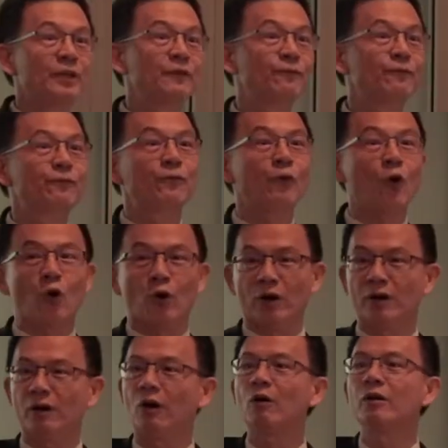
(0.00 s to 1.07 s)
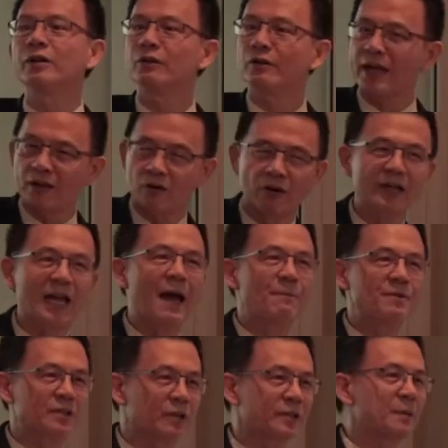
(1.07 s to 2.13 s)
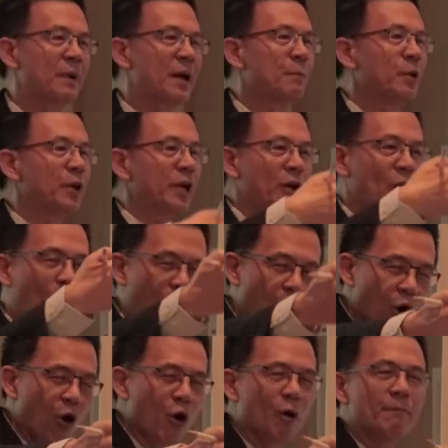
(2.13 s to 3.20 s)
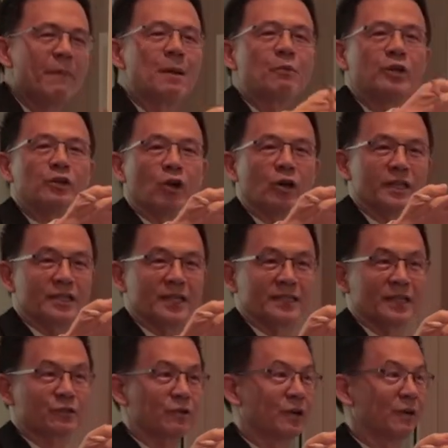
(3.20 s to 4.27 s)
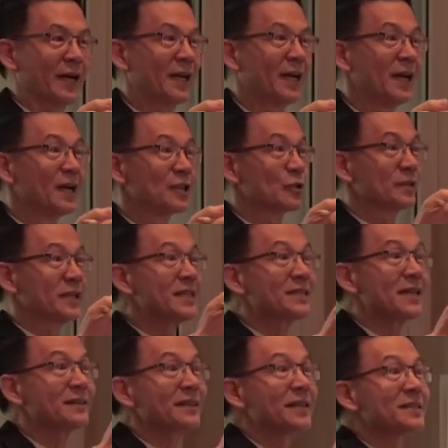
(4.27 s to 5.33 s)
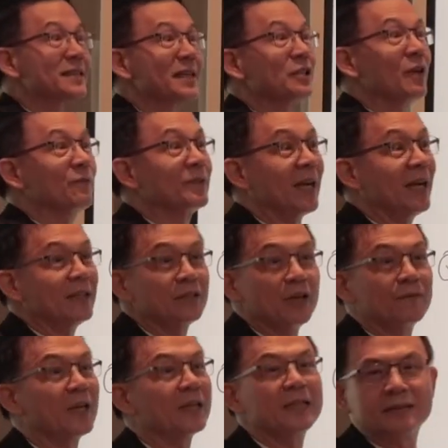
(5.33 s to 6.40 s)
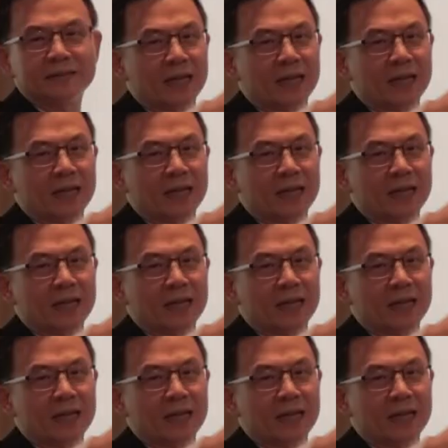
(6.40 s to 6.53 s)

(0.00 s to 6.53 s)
before, or you can call it episodic memory or memory knowledge, etc. Right? So these are things that you have done. You have done it